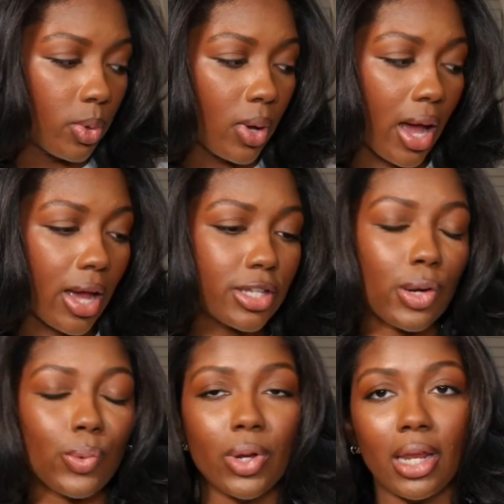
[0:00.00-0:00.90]
you guys
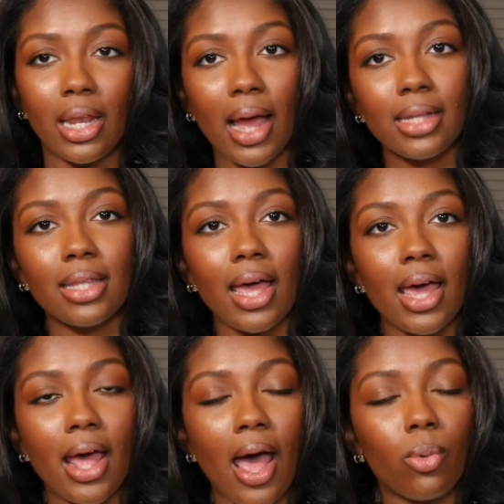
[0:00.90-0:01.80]
really like
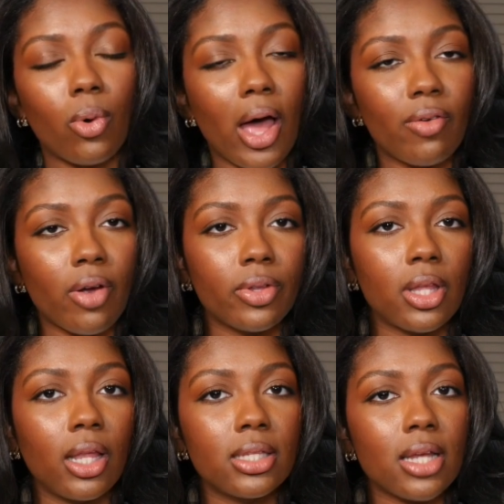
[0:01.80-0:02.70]
that. I will have
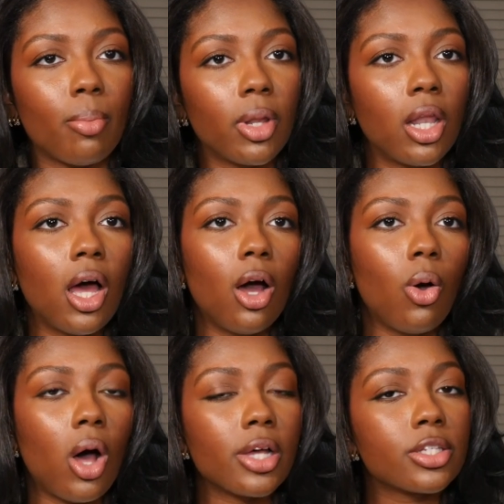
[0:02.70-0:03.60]
everything linked down below.
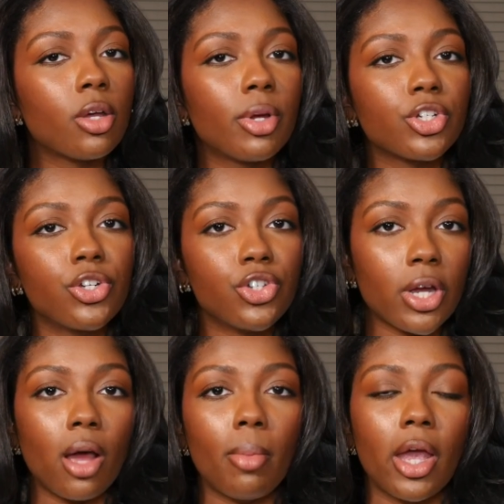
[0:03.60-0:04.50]
Also, make sure you
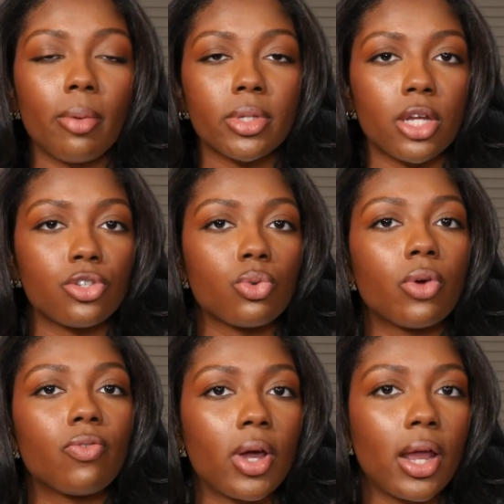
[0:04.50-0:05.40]
check out my Amazon
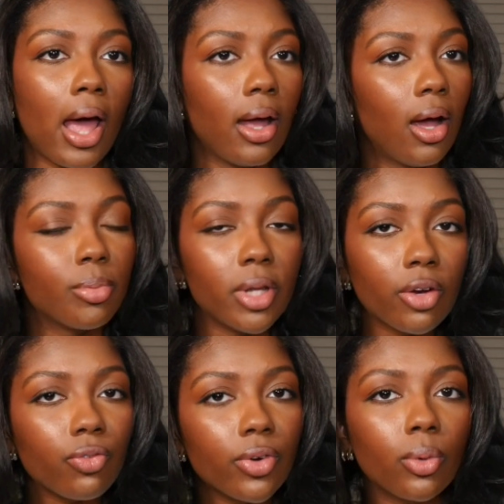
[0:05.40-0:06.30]
storefront. I update
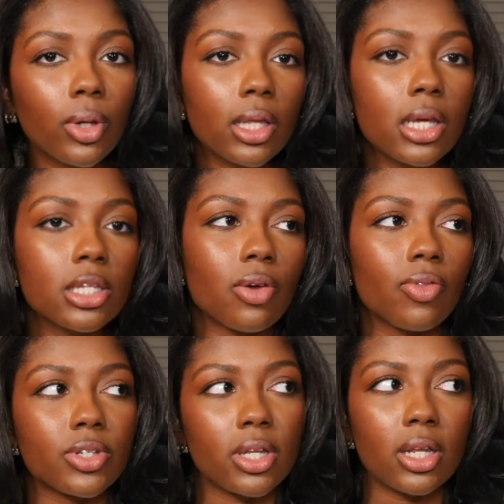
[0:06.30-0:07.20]
it frequently, so if
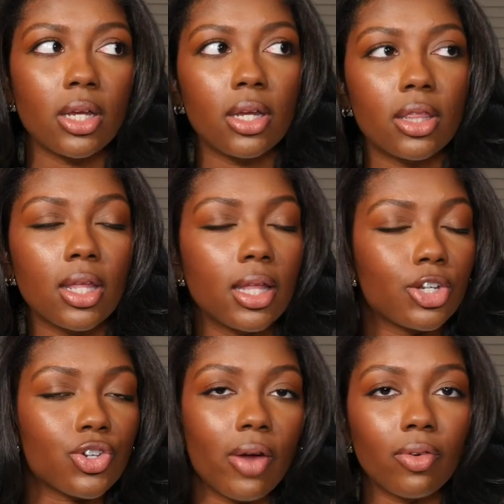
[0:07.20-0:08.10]
there's anything
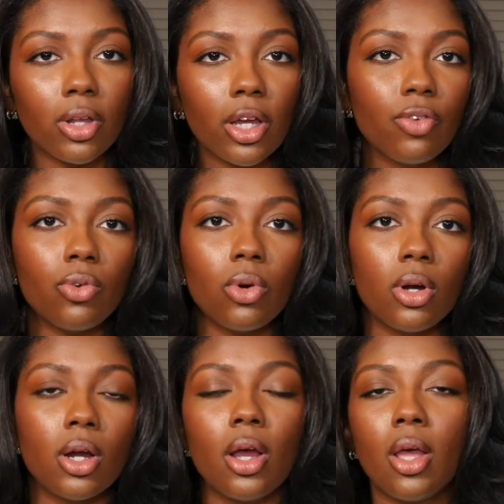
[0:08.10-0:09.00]
that you're ever looking
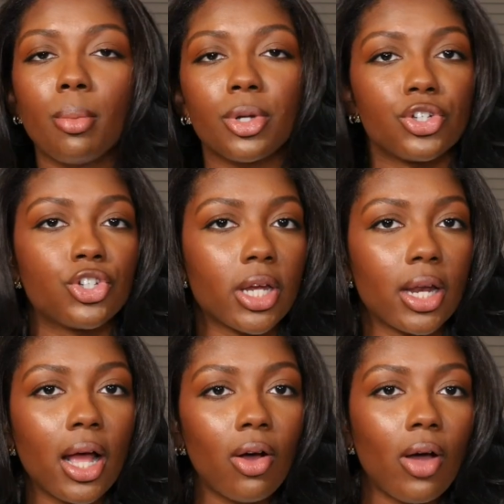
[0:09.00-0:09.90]
for, make sure you check
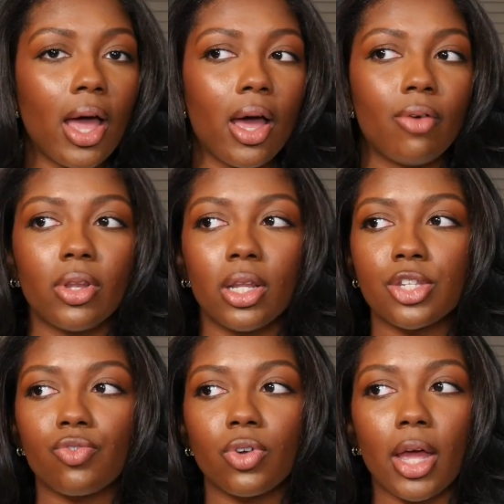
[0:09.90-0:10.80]
it out. I have a
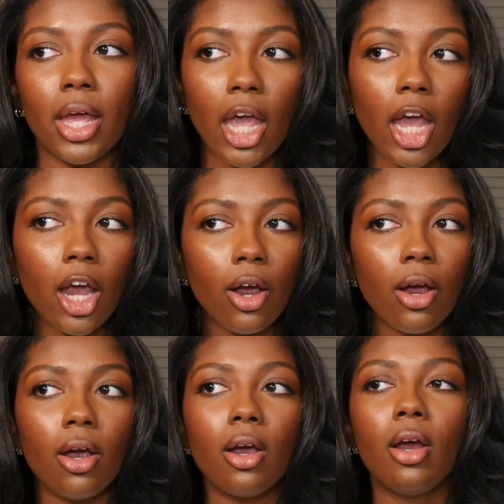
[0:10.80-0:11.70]
list for like
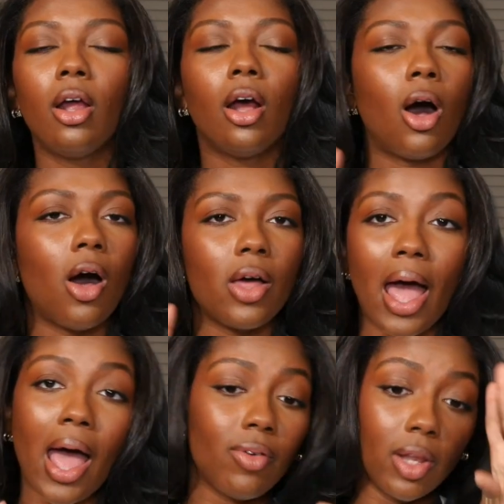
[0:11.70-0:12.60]
hair. Uh,
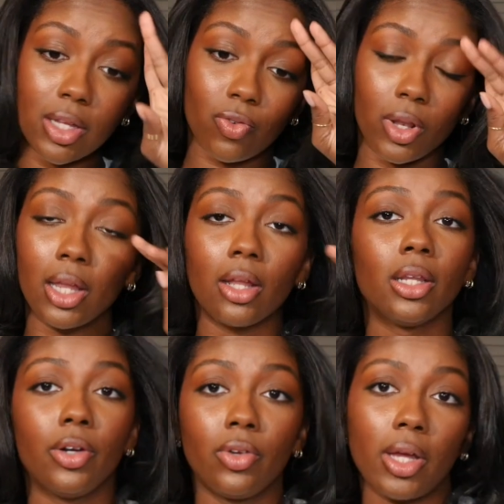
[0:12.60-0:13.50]
I have a list for li
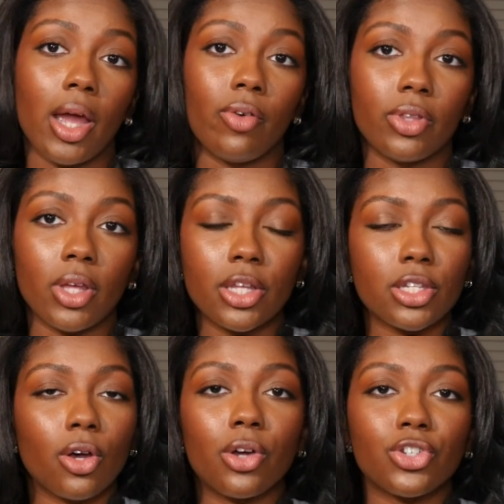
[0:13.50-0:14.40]
literally everything,
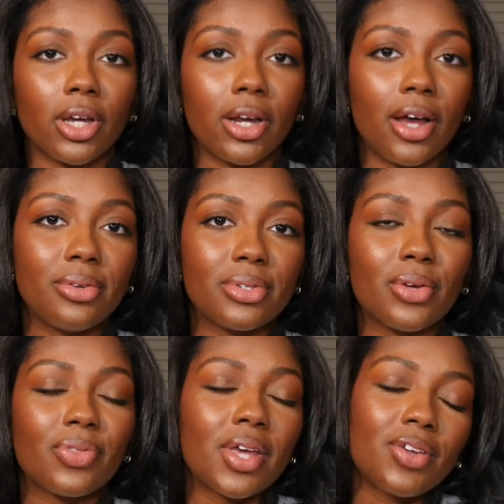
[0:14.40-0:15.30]
so go check it out.
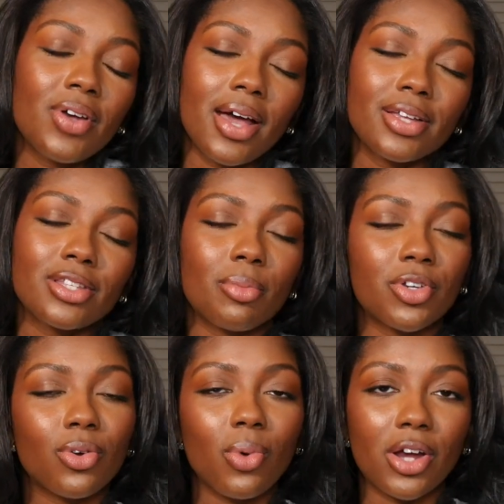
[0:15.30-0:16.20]
So thank you guys so
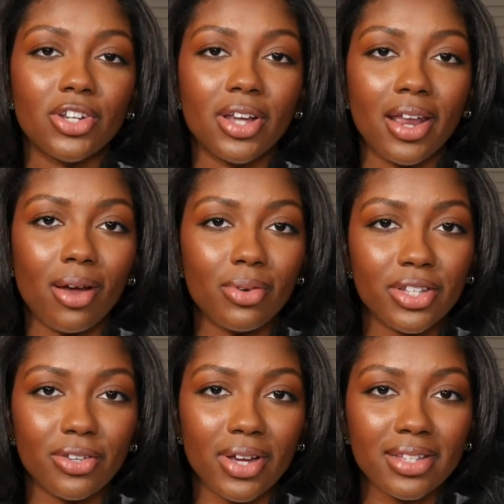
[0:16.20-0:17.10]
much for watching, and I will
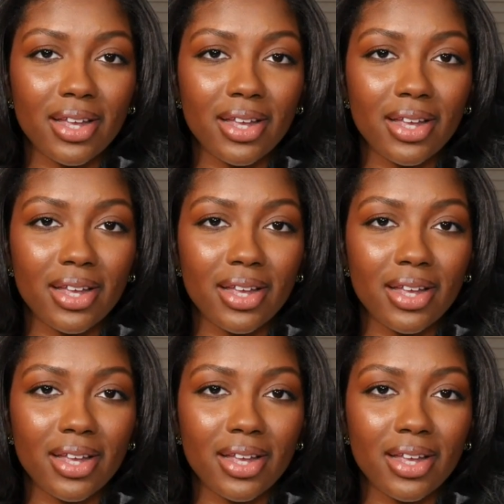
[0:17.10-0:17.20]
see you next